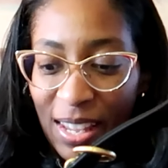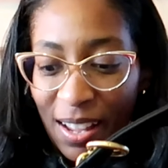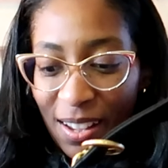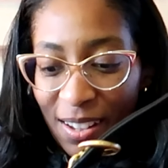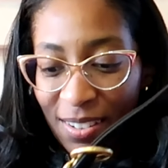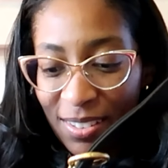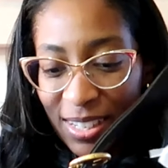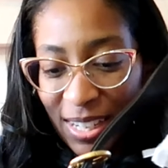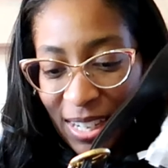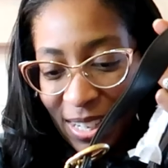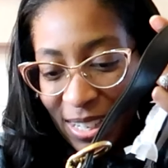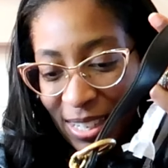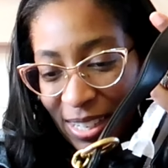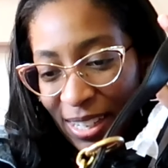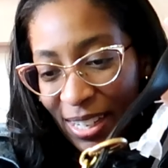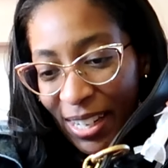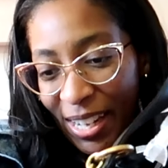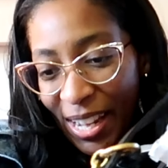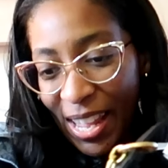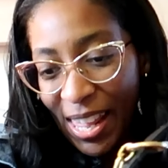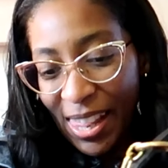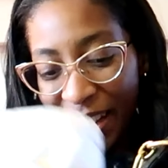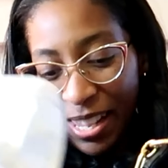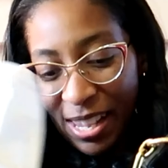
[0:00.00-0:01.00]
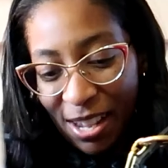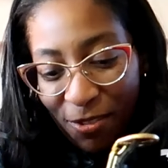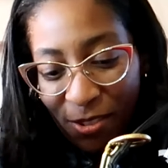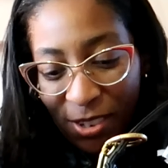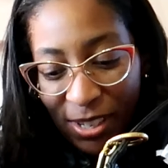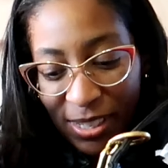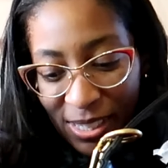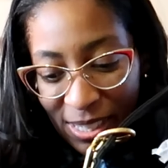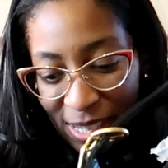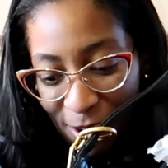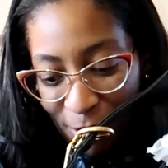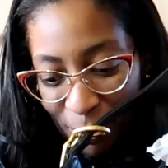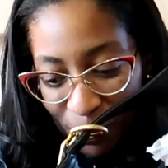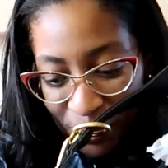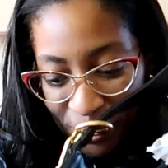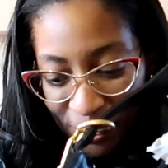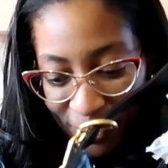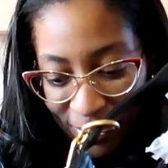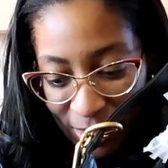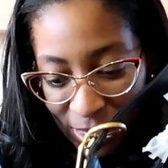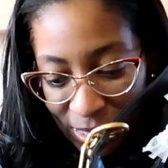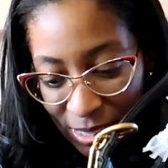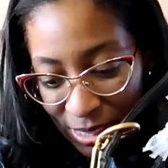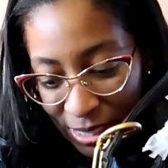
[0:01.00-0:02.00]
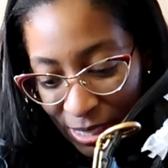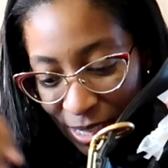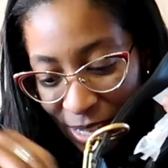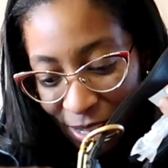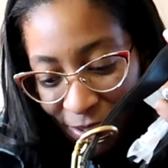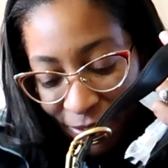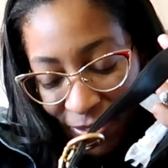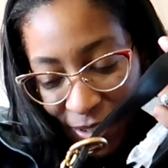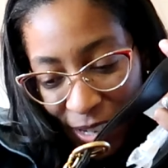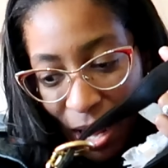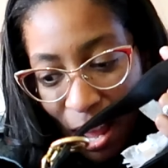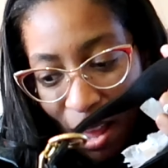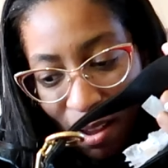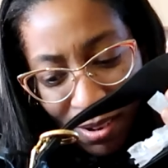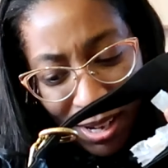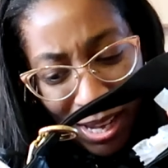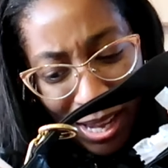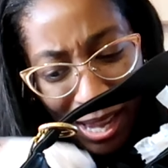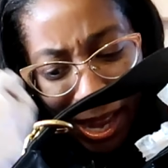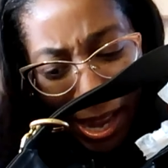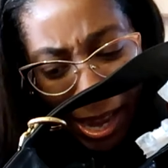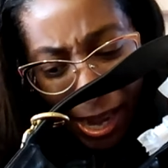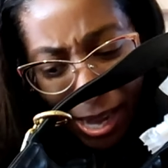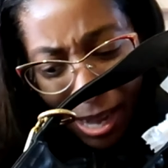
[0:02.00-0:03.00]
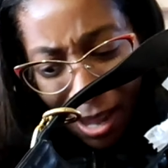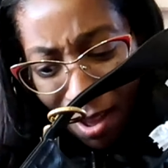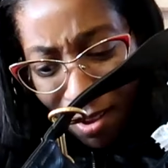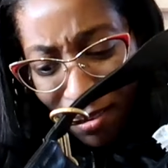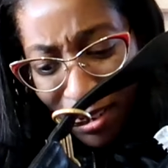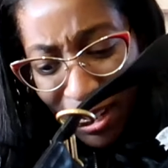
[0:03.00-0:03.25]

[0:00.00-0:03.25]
Okay, and then once I remove the stuffing, okay,